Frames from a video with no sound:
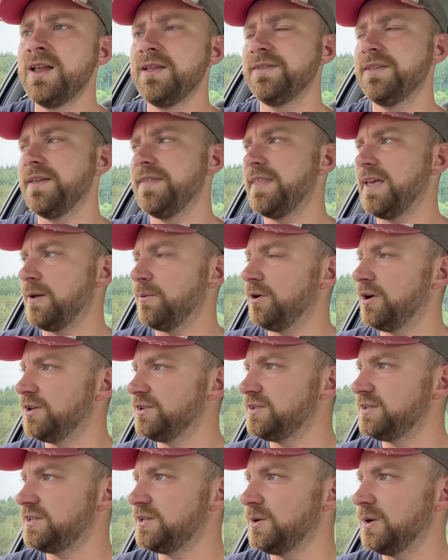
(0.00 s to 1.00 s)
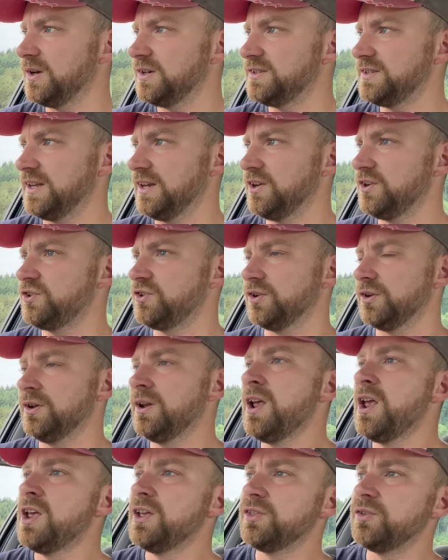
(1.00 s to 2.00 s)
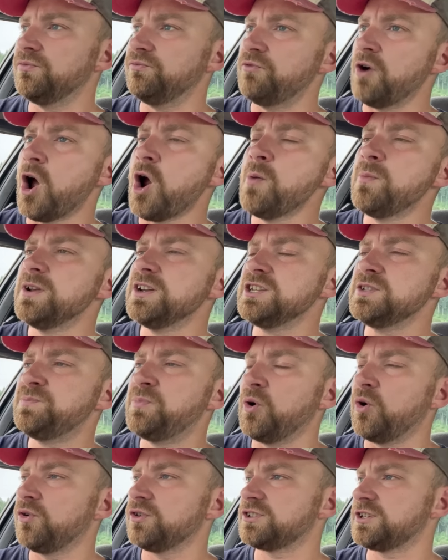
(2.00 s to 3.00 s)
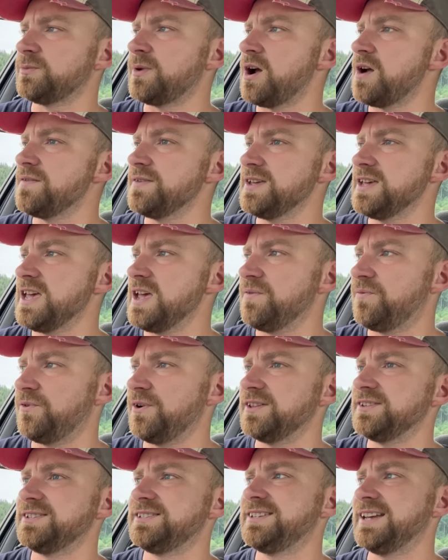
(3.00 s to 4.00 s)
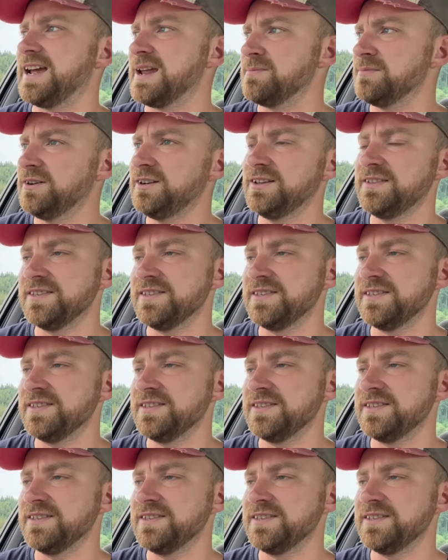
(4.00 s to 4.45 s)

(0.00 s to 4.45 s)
Then they were hunted to extinction. The Romans brought some over here for entertainment,